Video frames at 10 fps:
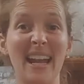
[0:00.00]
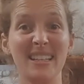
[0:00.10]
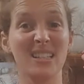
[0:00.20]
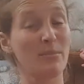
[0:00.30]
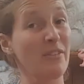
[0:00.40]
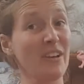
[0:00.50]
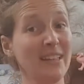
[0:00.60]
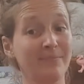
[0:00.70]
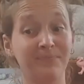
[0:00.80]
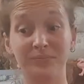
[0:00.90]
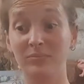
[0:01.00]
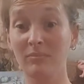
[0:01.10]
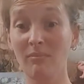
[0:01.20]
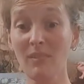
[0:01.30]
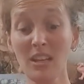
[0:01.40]
and it's going to be fine.
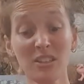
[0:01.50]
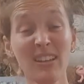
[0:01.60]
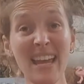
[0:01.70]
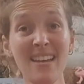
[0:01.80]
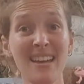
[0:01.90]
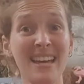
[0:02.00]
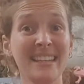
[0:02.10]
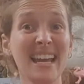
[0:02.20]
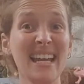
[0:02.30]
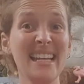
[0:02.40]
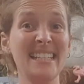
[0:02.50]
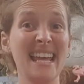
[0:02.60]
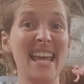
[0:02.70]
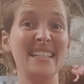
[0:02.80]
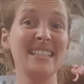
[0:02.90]
So yeah, that is
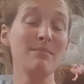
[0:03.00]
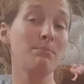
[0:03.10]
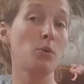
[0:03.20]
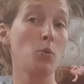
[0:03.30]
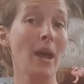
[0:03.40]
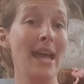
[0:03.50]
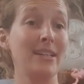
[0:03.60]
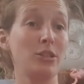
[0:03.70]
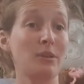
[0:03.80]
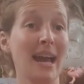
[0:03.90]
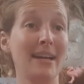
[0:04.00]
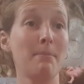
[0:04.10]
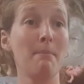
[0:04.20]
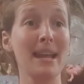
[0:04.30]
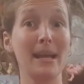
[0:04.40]
a simple way to kind
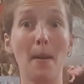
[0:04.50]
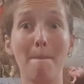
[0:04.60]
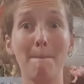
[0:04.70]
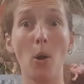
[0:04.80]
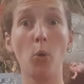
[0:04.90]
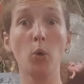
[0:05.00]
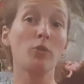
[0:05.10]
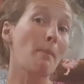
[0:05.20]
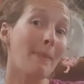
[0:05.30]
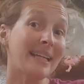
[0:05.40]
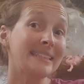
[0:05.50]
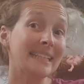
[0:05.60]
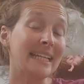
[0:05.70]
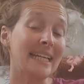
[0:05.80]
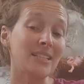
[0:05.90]
of make a bowl or a
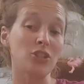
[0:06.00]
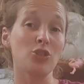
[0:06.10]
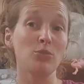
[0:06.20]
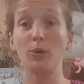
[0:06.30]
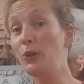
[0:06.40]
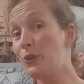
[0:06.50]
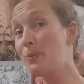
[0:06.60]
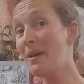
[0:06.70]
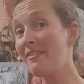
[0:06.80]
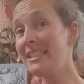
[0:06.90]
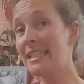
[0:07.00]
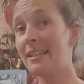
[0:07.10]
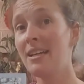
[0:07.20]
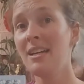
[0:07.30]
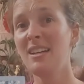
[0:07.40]
basket to put your berries in.
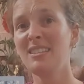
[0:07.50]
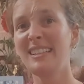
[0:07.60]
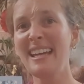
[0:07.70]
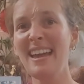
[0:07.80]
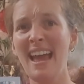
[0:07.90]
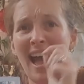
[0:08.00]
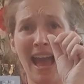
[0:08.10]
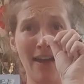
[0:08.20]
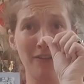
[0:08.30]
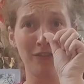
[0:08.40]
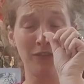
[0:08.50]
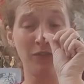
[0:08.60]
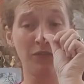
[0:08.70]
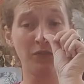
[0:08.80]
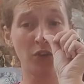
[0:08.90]
So yeah, have
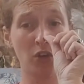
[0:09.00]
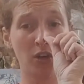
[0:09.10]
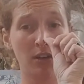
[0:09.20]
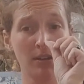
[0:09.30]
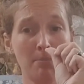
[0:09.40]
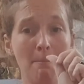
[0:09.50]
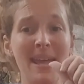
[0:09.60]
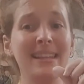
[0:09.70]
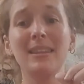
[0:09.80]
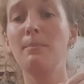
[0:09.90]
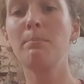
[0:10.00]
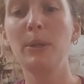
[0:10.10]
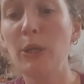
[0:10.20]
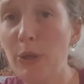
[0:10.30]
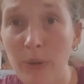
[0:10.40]
fun, make them
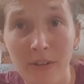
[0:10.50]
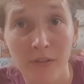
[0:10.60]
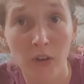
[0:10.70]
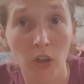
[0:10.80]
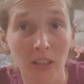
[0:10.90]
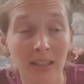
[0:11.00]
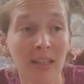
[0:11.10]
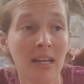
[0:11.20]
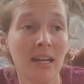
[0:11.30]
beautiful.